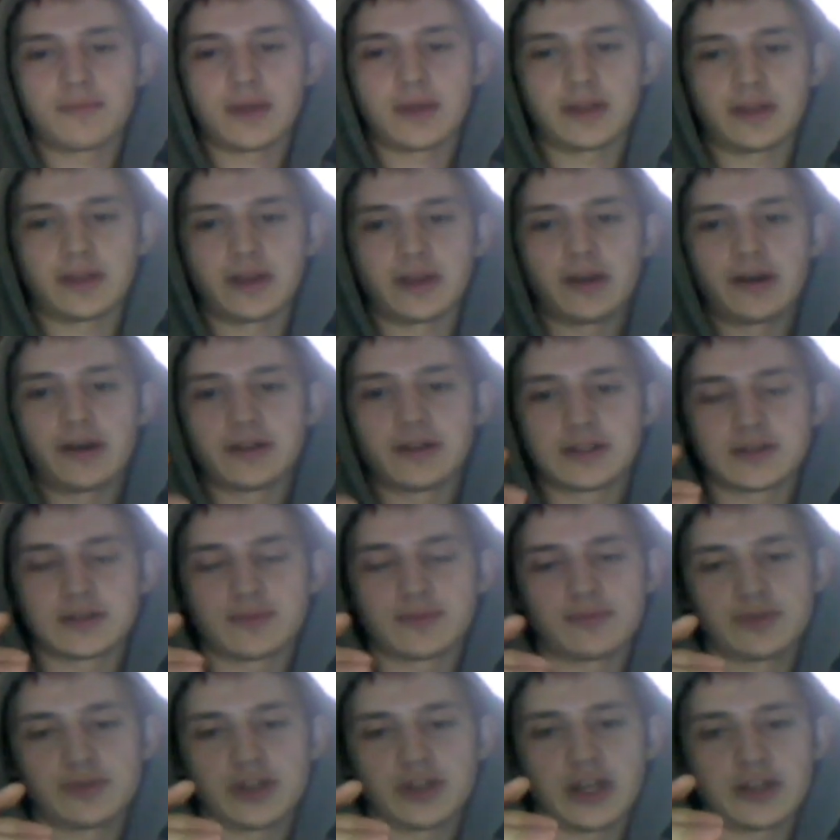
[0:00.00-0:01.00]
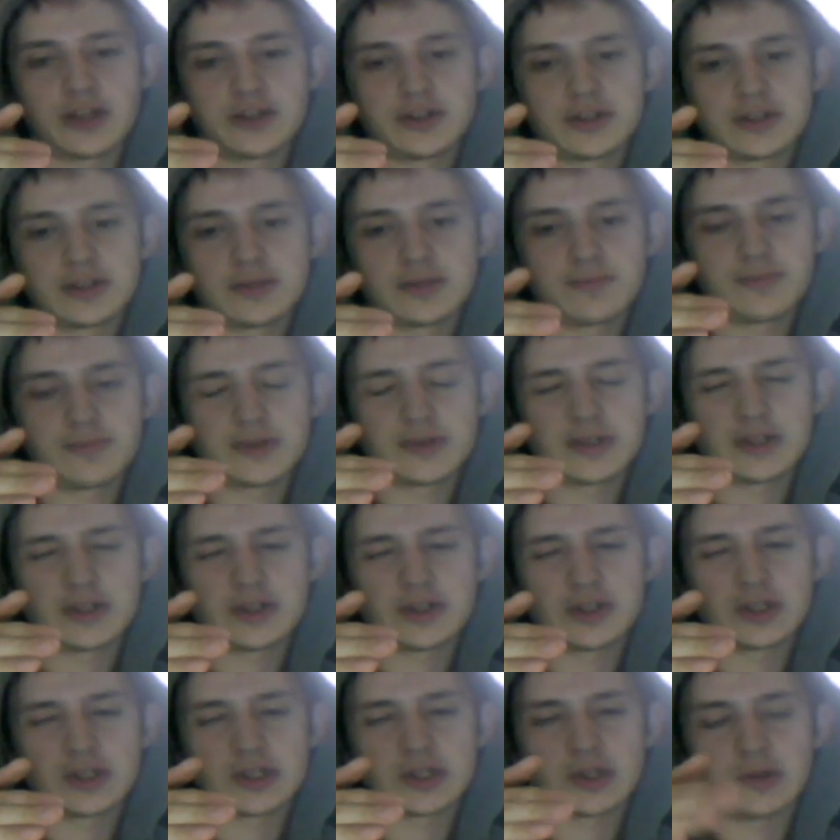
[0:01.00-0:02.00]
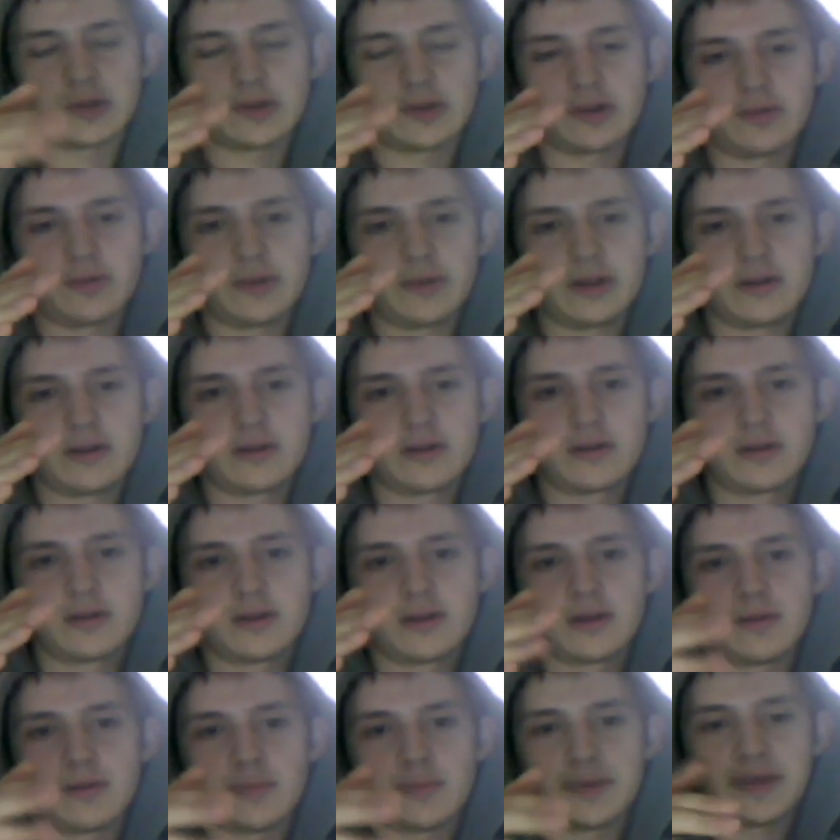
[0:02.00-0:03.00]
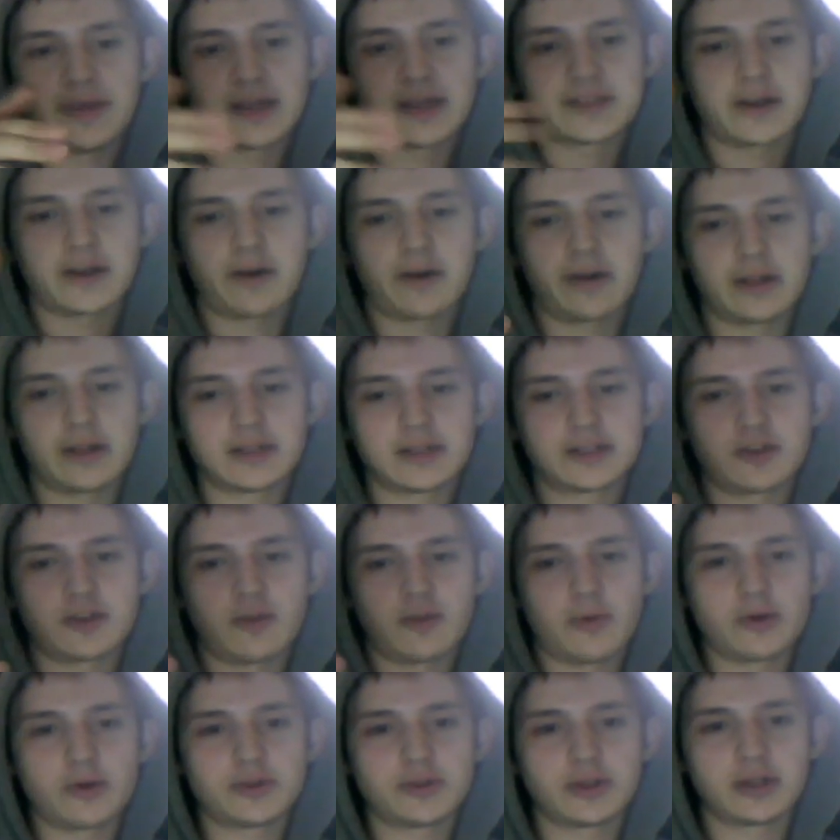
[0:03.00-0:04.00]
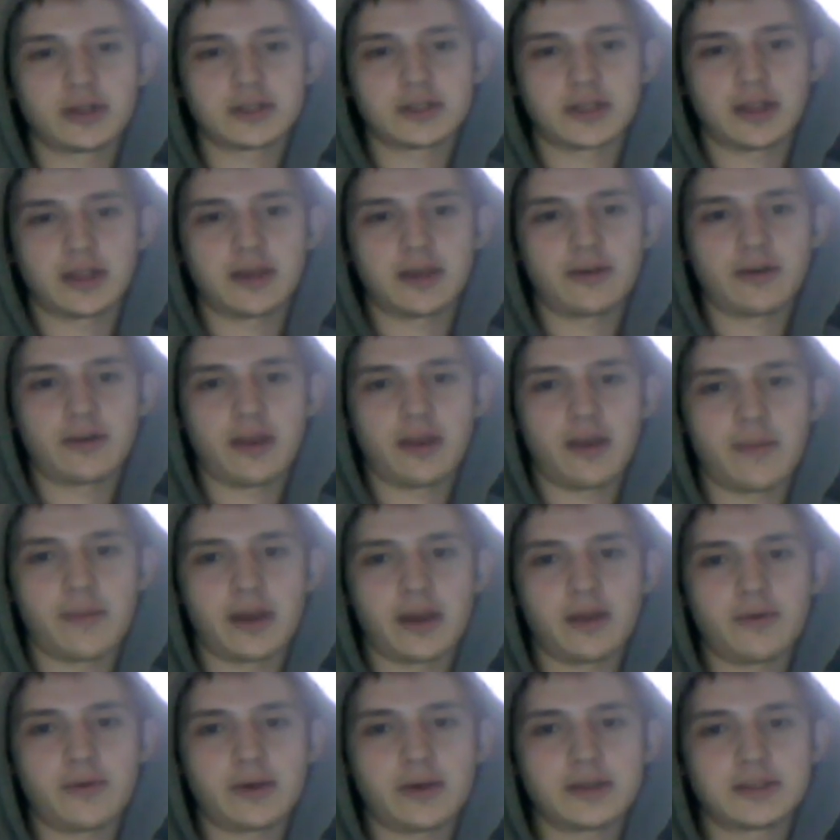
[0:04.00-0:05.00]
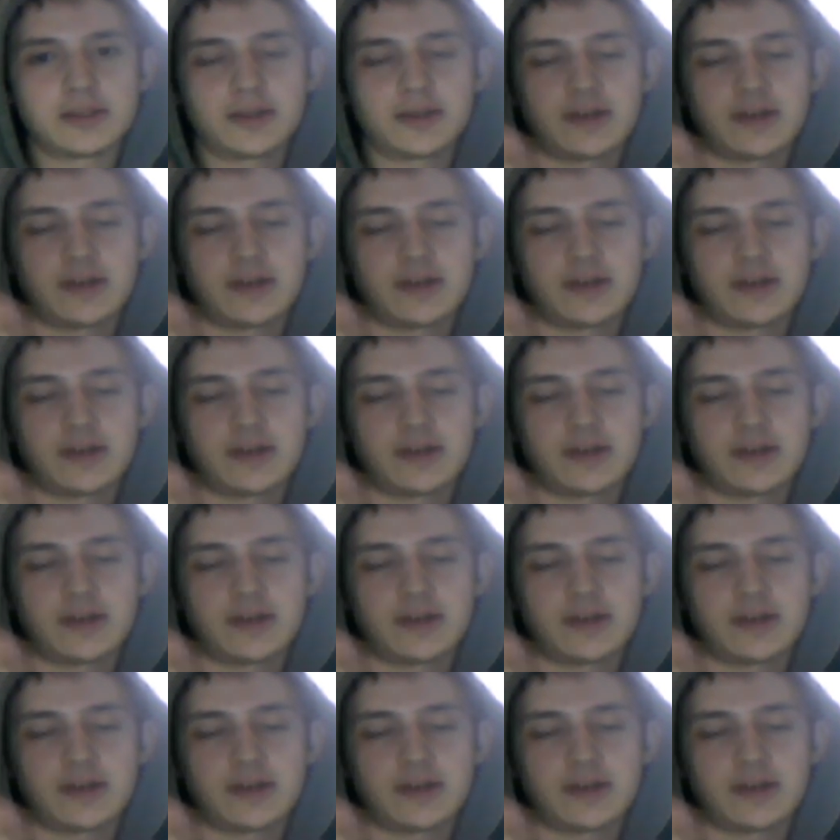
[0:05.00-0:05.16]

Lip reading: Like the gun changes positions just a little bit, but that's already in slow motion because of the kill cam anyways.